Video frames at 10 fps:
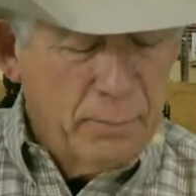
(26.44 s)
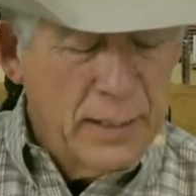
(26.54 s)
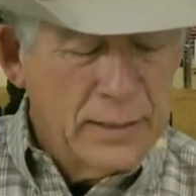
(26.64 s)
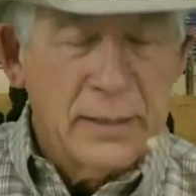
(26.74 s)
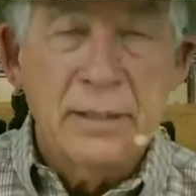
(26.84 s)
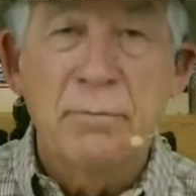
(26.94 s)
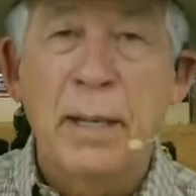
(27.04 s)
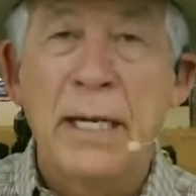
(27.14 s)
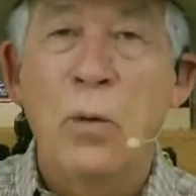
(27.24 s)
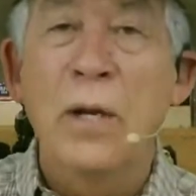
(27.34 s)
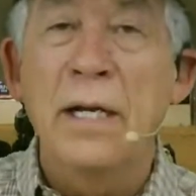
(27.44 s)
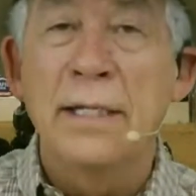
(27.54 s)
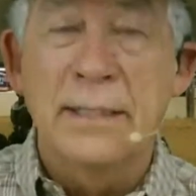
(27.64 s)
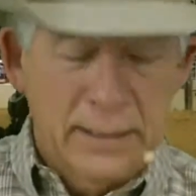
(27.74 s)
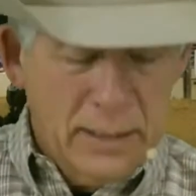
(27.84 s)
the presence of many
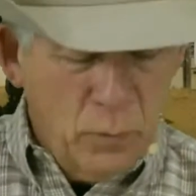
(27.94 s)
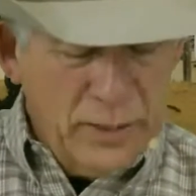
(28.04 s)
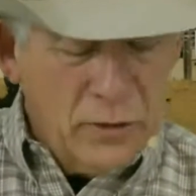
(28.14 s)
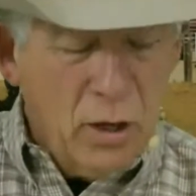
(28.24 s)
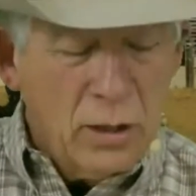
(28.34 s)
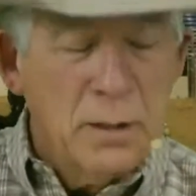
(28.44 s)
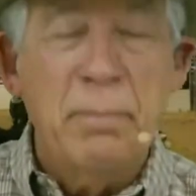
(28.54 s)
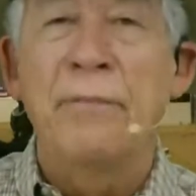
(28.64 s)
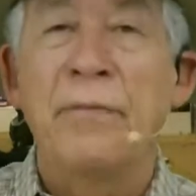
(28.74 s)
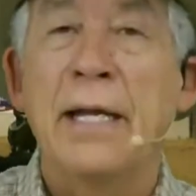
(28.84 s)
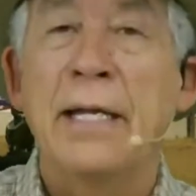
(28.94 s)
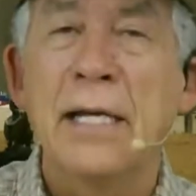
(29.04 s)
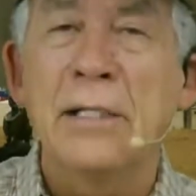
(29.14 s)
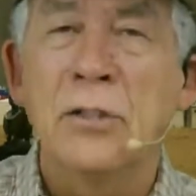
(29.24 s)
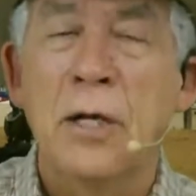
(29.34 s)
witnesses and we talked about that
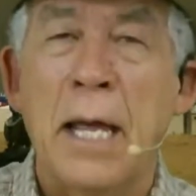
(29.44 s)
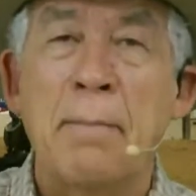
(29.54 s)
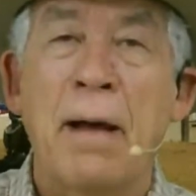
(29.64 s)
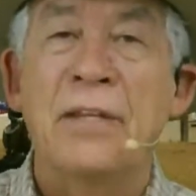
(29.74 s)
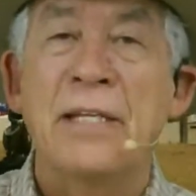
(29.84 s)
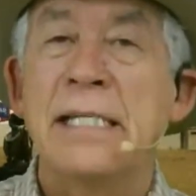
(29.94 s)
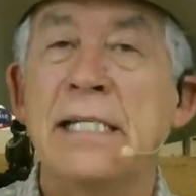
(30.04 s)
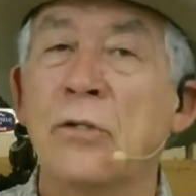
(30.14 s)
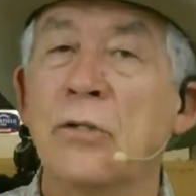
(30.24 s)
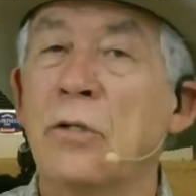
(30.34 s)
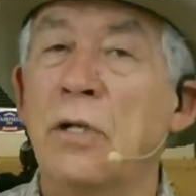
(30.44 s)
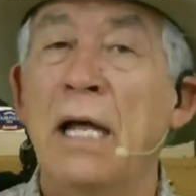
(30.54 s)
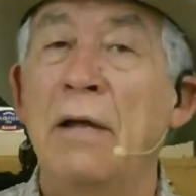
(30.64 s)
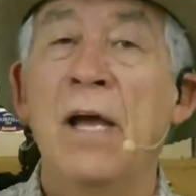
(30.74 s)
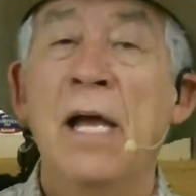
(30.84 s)
yesterday about this eternal
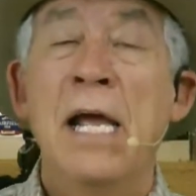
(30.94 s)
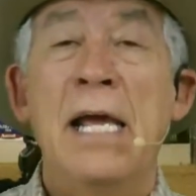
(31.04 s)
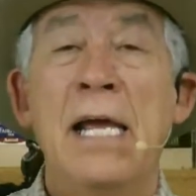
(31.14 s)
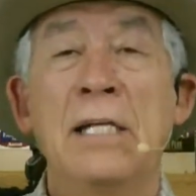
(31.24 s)
life